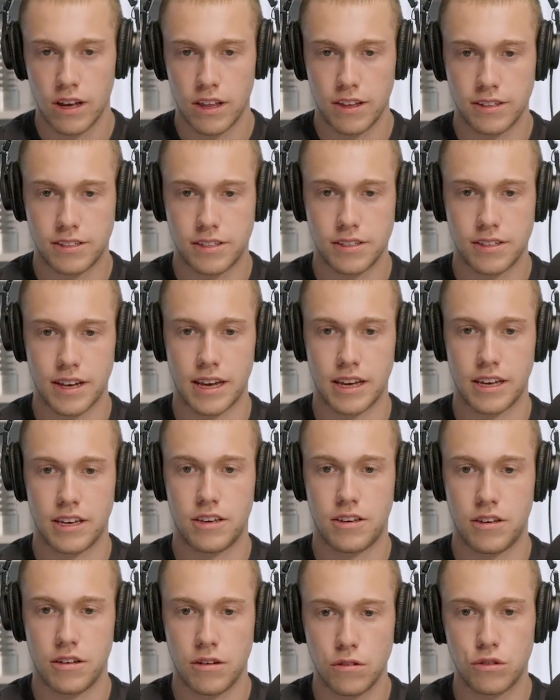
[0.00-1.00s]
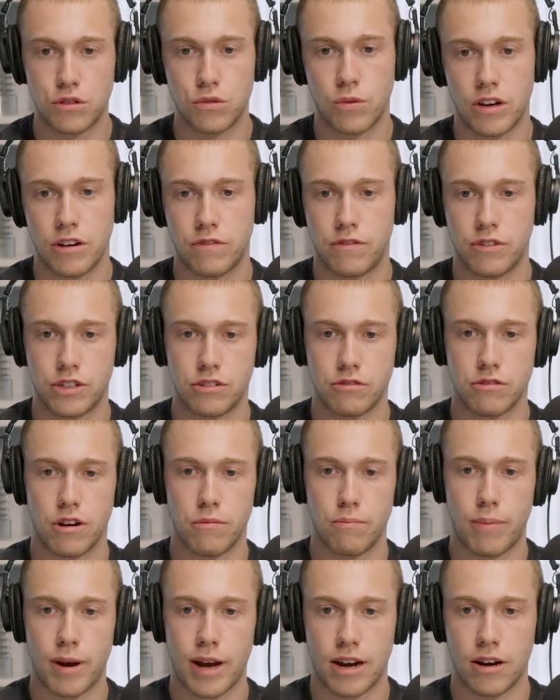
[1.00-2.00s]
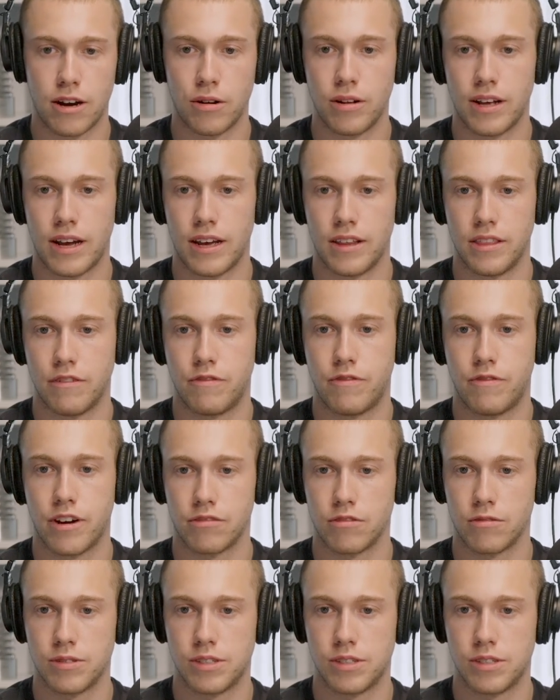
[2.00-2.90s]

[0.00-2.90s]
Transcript: This is a huge win for Jerome Powell and the Federal